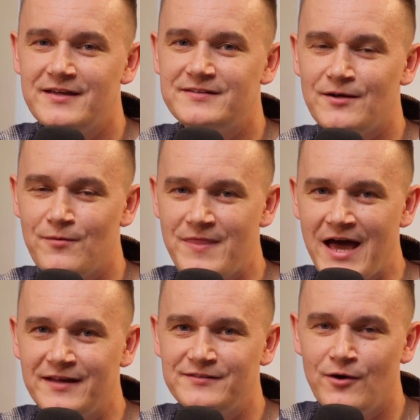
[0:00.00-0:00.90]
So
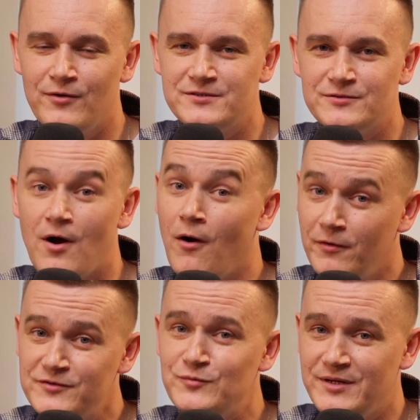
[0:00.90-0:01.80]
that is going to
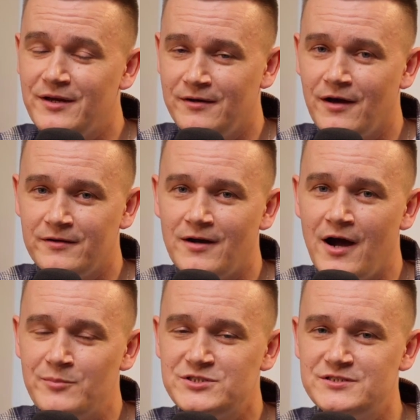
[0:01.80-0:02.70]
also be another
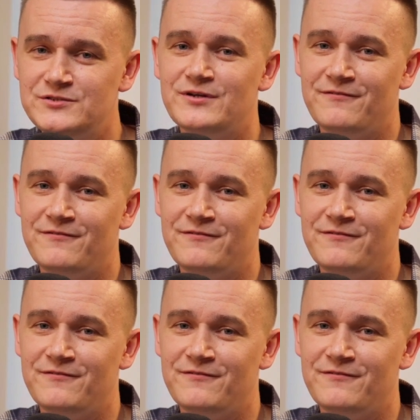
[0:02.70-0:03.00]
option to